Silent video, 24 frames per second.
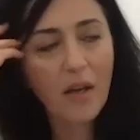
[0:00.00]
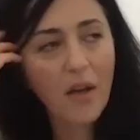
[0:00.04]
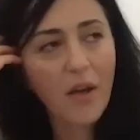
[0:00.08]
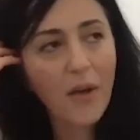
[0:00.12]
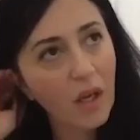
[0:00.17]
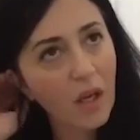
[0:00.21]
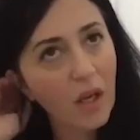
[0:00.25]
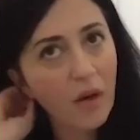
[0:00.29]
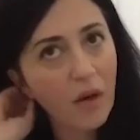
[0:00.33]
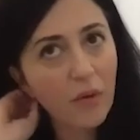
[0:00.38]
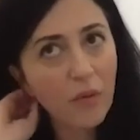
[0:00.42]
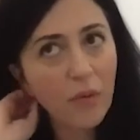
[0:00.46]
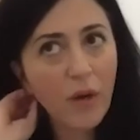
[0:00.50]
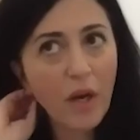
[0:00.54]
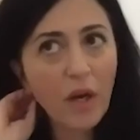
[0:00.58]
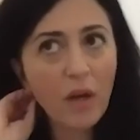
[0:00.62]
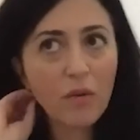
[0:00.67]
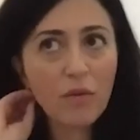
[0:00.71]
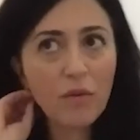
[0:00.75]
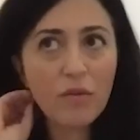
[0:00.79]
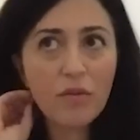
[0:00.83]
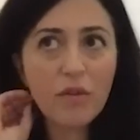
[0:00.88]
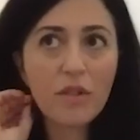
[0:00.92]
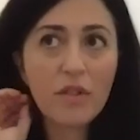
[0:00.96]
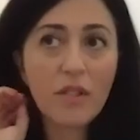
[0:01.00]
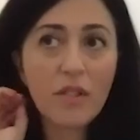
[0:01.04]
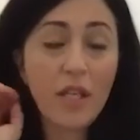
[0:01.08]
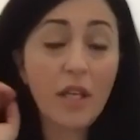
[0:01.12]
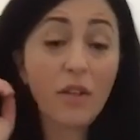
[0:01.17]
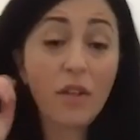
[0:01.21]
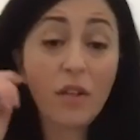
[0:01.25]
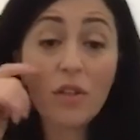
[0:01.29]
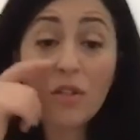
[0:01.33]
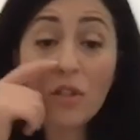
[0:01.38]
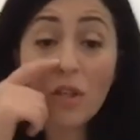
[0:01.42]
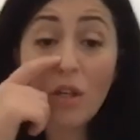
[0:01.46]
around 10
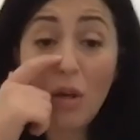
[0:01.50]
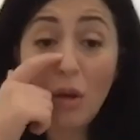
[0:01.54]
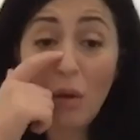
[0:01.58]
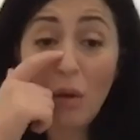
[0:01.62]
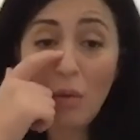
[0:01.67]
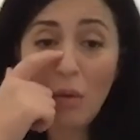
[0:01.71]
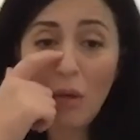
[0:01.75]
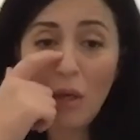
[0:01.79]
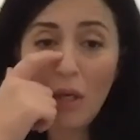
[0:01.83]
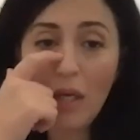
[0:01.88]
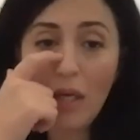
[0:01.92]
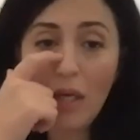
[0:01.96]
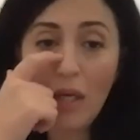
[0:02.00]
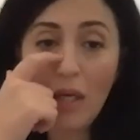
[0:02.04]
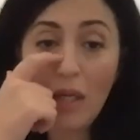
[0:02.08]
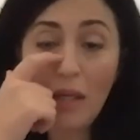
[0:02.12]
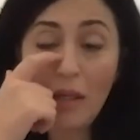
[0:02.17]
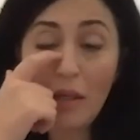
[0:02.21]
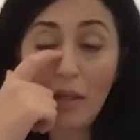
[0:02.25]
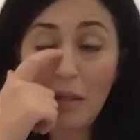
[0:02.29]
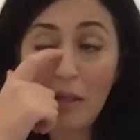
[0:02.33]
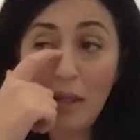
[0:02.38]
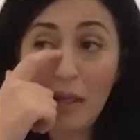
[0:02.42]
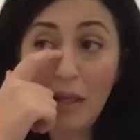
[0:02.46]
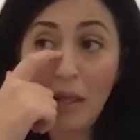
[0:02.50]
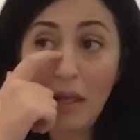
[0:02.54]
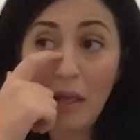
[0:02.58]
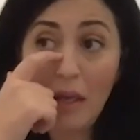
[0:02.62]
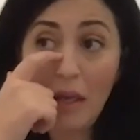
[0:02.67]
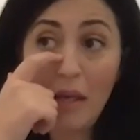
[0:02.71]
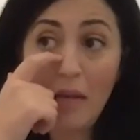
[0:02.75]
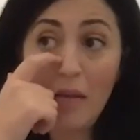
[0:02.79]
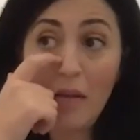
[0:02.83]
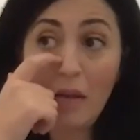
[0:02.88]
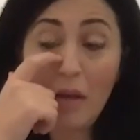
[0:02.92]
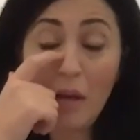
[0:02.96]
years ago. And
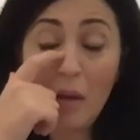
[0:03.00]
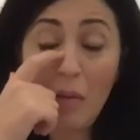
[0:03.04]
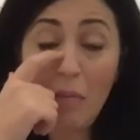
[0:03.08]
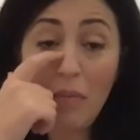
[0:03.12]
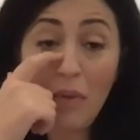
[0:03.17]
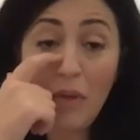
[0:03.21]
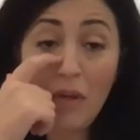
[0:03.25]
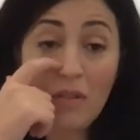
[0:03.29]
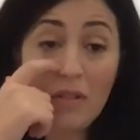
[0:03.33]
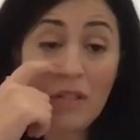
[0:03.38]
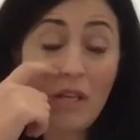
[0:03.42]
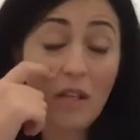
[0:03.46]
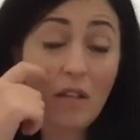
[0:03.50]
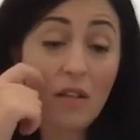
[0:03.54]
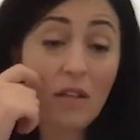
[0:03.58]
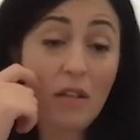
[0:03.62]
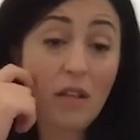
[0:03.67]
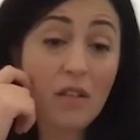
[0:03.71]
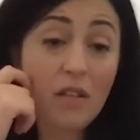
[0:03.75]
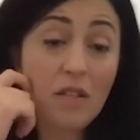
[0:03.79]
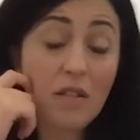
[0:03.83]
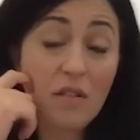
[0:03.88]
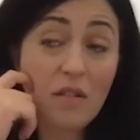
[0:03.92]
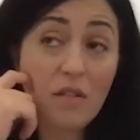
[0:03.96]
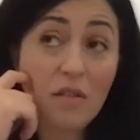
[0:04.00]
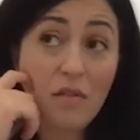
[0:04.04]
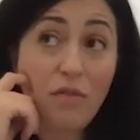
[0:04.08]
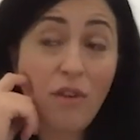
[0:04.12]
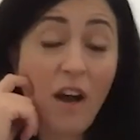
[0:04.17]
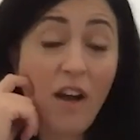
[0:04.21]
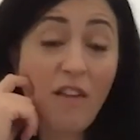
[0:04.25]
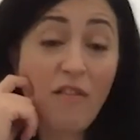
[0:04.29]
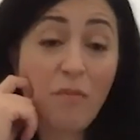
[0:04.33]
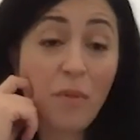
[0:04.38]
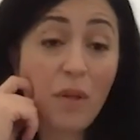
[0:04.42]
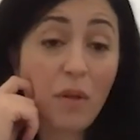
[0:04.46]
the company started as
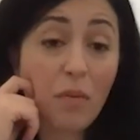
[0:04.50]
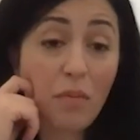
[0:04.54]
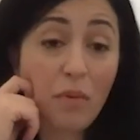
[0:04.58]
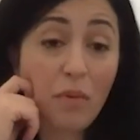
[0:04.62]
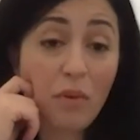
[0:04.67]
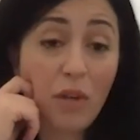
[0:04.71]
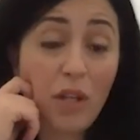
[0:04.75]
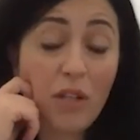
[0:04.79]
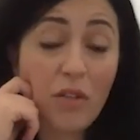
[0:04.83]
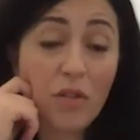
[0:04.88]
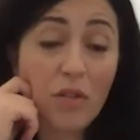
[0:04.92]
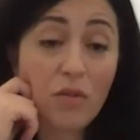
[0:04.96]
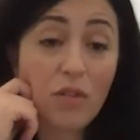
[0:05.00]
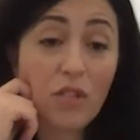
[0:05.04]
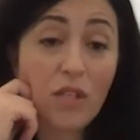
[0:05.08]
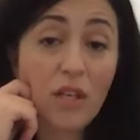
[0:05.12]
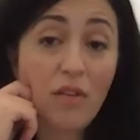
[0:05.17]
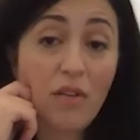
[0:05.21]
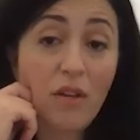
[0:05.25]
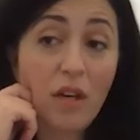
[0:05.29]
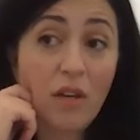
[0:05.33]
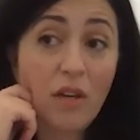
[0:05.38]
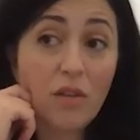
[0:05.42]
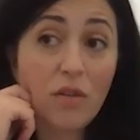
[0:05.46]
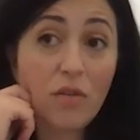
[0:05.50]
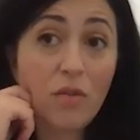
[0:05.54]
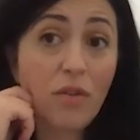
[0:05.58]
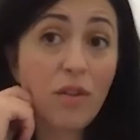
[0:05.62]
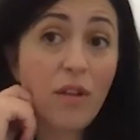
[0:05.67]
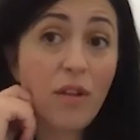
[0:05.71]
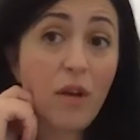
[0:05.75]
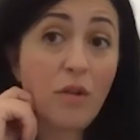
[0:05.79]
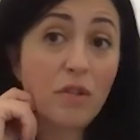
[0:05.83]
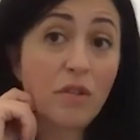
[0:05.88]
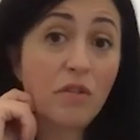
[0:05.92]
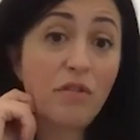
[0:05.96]
5 people, and today there are
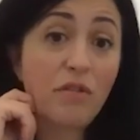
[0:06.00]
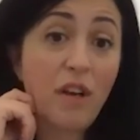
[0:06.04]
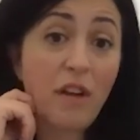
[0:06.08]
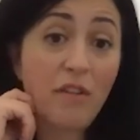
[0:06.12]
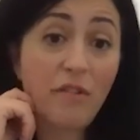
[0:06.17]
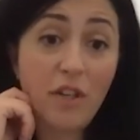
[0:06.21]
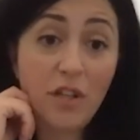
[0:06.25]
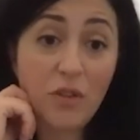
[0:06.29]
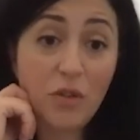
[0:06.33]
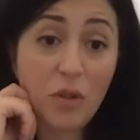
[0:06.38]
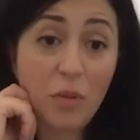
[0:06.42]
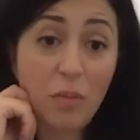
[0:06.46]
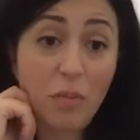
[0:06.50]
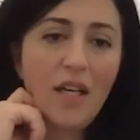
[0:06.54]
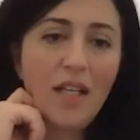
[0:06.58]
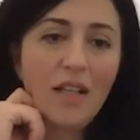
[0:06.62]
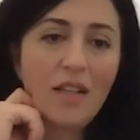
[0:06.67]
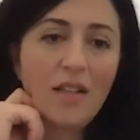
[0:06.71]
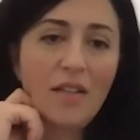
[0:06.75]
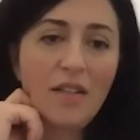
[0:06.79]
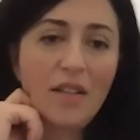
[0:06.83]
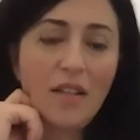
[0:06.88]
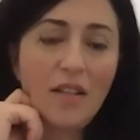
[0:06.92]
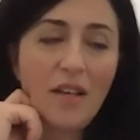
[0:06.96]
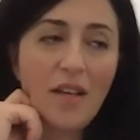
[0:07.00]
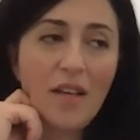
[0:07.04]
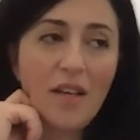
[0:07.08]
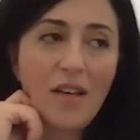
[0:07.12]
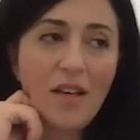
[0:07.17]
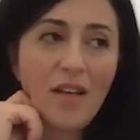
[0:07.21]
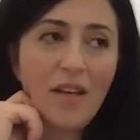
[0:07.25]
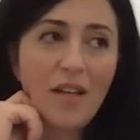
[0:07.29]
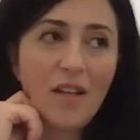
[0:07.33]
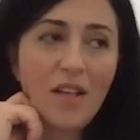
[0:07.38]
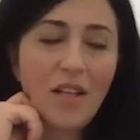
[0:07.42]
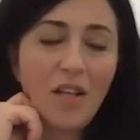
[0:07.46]
2,500. And
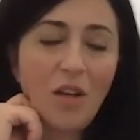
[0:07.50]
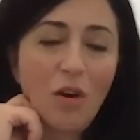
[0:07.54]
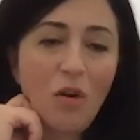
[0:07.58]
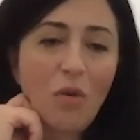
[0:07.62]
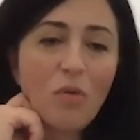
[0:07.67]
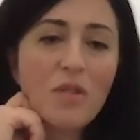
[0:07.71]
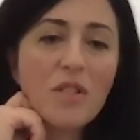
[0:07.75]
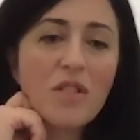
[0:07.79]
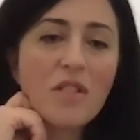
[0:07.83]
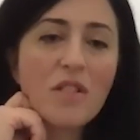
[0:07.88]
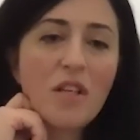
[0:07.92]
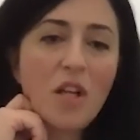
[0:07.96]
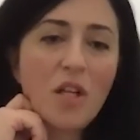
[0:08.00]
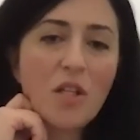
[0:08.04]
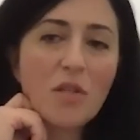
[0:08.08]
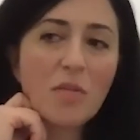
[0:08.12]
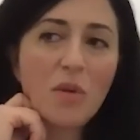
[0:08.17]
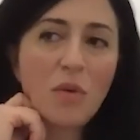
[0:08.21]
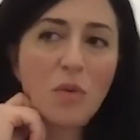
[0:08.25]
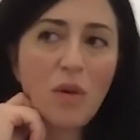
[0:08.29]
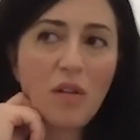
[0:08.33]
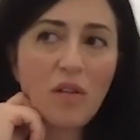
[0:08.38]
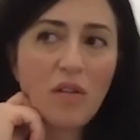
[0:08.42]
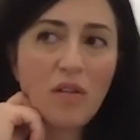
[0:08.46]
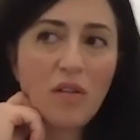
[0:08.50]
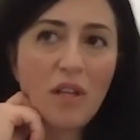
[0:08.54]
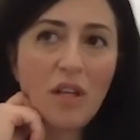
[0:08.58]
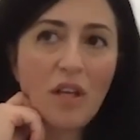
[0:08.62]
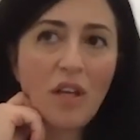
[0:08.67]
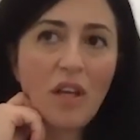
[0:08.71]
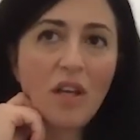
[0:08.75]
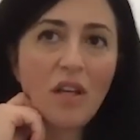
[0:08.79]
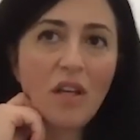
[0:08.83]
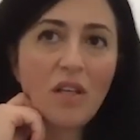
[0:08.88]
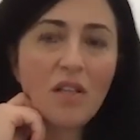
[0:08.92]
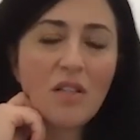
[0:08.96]
he always tells me one
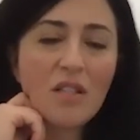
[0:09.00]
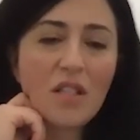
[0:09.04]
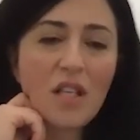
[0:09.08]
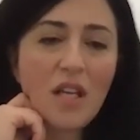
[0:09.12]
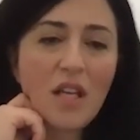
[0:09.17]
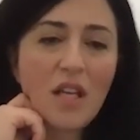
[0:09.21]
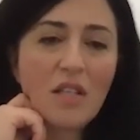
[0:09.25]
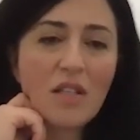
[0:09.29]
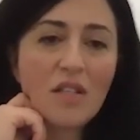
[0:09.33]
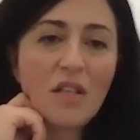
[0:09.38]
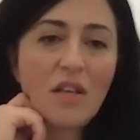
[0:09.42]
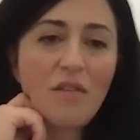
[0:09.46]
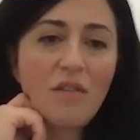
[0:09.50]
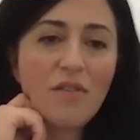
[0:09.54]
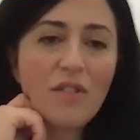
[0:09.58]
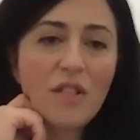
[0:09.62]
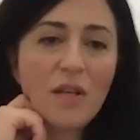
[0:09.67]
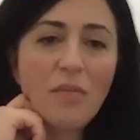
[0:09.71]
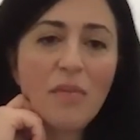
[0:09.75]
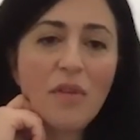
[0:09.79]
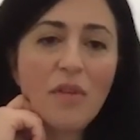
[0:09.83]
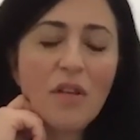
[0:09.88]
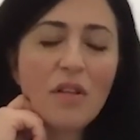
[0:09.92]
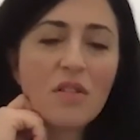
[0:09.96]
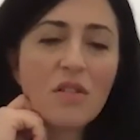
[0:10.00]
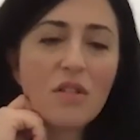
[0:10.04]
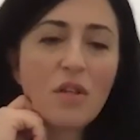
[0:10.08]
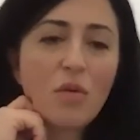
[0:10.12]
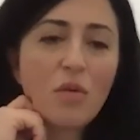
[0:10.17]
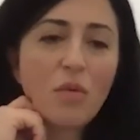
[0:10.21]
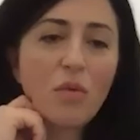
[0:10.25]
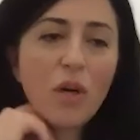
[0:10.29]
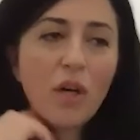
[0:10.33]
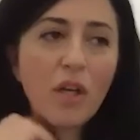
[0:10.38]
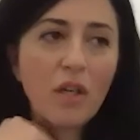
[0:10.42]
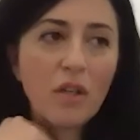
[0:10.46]
thing. He says, if something is
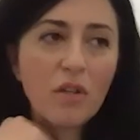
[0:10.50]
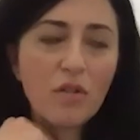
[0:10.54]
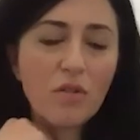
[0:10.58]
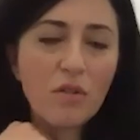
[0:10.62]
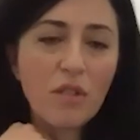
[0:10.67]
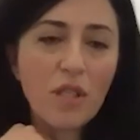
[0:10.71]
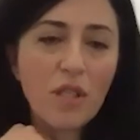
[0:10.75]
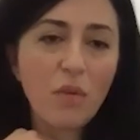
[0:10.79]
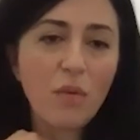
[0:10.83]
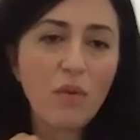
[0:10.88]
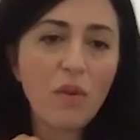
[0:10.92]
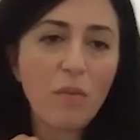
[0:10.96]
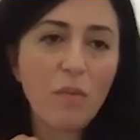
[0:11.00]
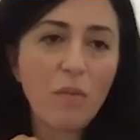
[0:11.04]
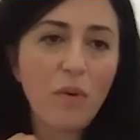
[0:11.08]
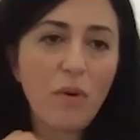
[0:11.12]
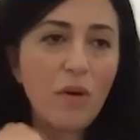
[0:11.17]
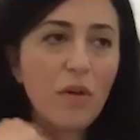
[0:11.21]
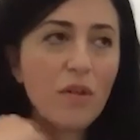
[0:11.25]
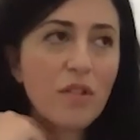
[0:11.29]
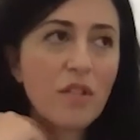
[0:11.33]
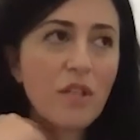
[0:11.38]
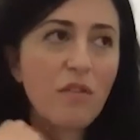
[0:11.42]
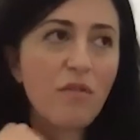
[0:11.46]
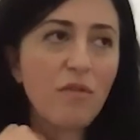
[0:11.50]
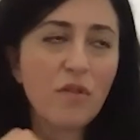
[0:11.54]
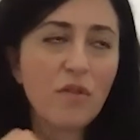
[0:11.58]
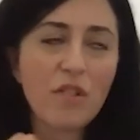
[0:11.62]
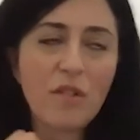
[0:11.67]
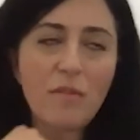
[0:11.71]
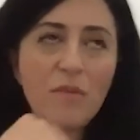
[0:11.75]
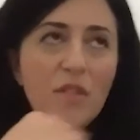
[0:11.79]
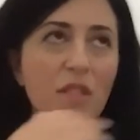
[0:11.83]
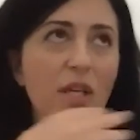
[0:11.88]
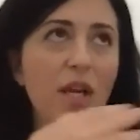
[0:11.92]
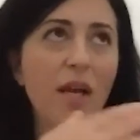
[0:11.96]
not working today with the person, for
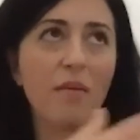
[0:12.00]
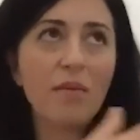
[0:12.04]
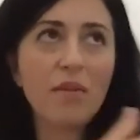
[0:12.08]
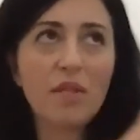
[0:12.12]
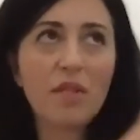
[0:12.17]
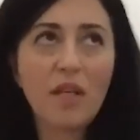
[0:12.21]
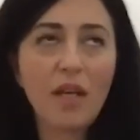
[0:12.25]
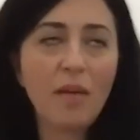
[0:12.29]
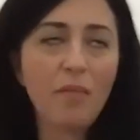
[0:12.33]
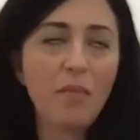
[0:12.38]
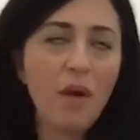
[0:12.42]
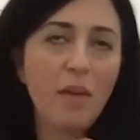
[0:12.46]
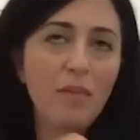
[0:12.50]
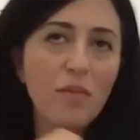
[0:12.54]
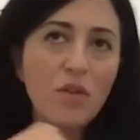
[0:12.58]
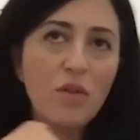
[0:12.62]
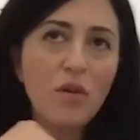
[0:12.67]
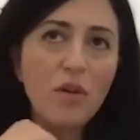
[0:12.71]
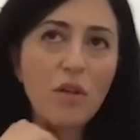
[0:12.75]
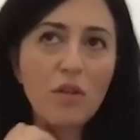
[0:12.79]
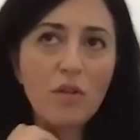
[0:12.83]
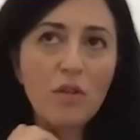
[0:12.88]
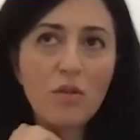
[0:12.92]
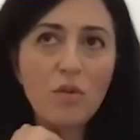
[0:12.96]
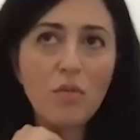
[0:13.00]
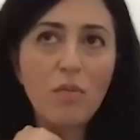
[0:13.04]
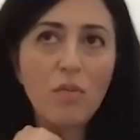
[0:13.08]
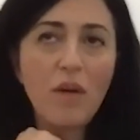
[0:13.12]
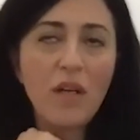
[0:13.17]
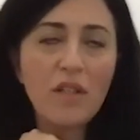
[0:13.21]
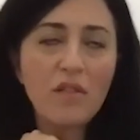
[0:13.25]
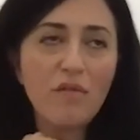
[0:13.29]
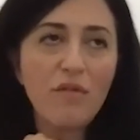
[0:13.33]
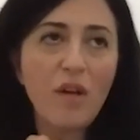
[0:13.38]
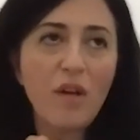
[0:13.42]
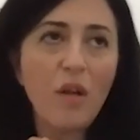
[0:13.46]
sometimes I'm talking to my
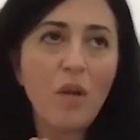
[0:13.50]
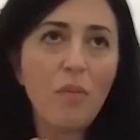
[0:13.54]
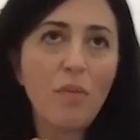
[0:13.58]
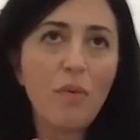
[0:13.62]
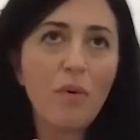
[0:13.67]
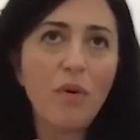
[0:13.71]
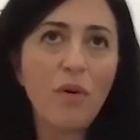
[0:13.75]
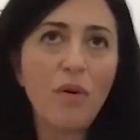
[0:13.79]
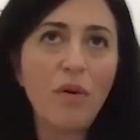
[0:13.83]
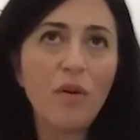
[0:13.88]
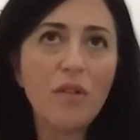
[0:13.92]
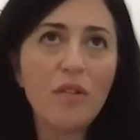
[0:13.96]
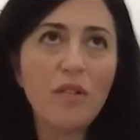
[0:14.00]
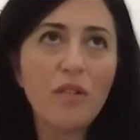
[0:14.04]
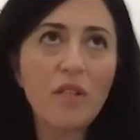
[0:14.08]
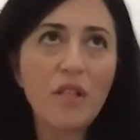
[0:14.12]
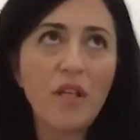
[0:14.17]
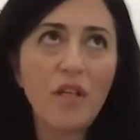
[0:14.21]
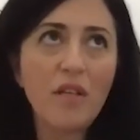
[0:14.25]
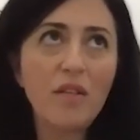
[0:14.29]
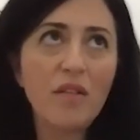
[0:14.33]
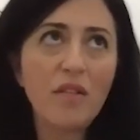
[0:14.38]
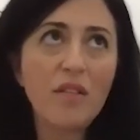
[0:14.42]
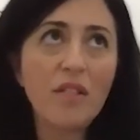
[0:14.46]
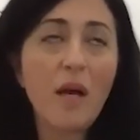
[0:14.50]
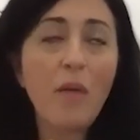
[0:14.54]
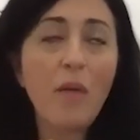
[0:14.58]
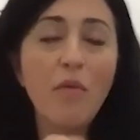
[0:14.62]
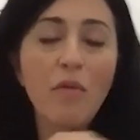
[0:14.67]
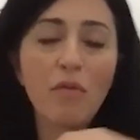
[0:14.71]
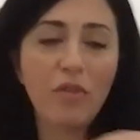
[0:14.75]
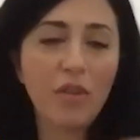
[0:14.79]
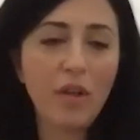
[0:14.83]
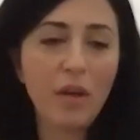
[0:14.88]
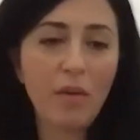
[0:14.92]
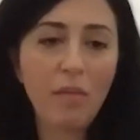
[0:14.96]
developers, and some
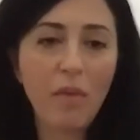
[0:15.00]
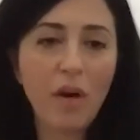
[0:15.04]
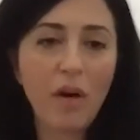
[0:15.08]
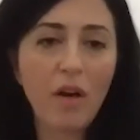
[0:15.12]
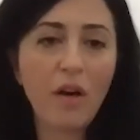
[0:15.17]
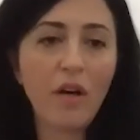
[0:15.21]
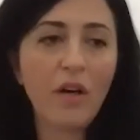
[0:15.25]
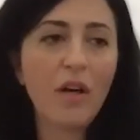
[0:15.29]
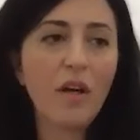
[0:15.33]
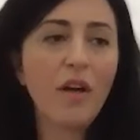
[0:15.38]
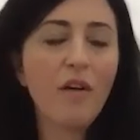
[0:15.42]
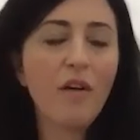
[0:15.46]
of them are